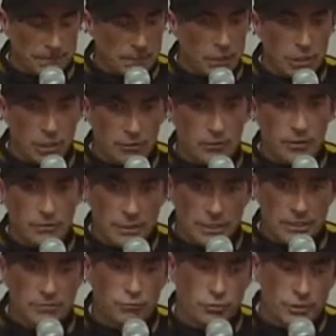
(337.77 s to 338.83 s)
you know,
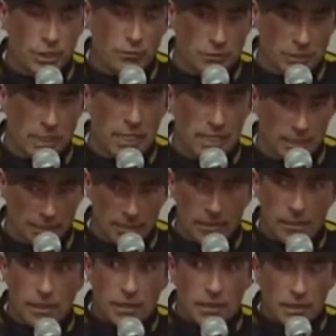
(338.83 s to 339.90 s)
this result today
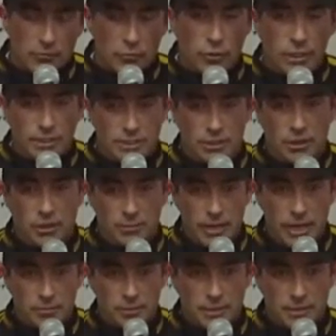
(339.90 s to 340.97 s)
I'm really excited
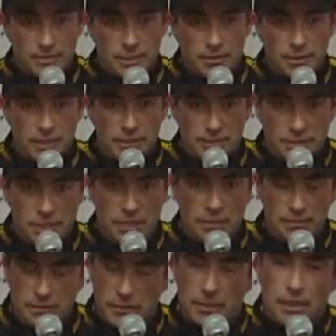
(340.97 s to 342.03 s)
about because I think it's
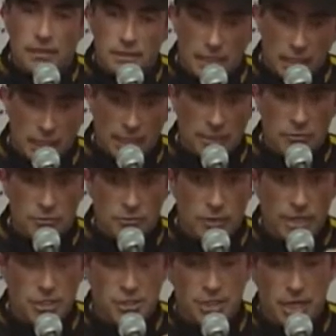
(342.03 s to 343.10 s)
going to lead to a
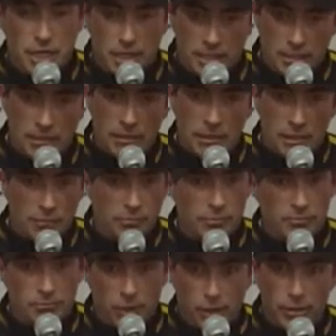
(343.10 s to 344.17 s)
great Charlotte,
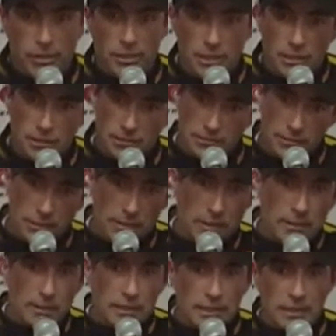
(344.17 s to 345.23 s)
Pocono,
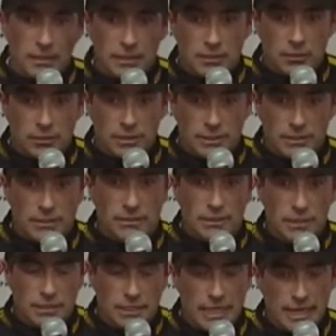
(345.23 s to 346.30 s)
Indy, all these,
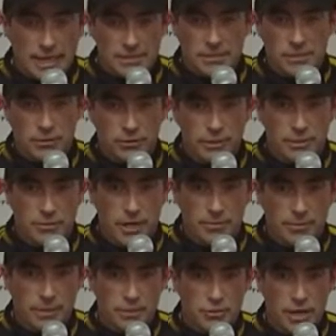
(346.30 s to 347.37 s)
you know, Kansas, all these
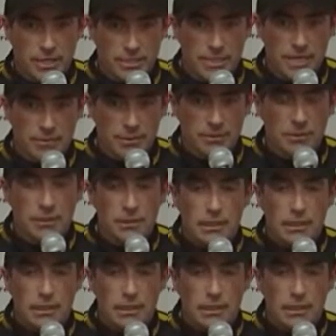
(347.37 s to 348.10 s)
great big tracks coming.